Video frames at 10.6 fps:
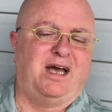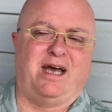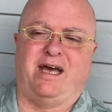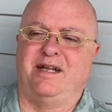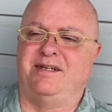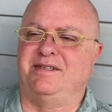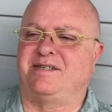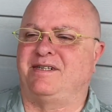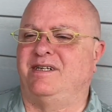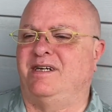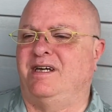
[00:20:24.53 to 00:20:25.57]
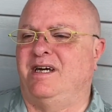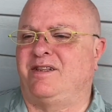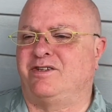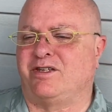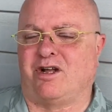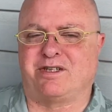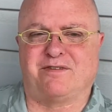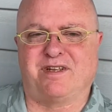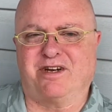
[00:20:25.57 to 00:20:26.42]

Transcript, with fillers: and there's lots of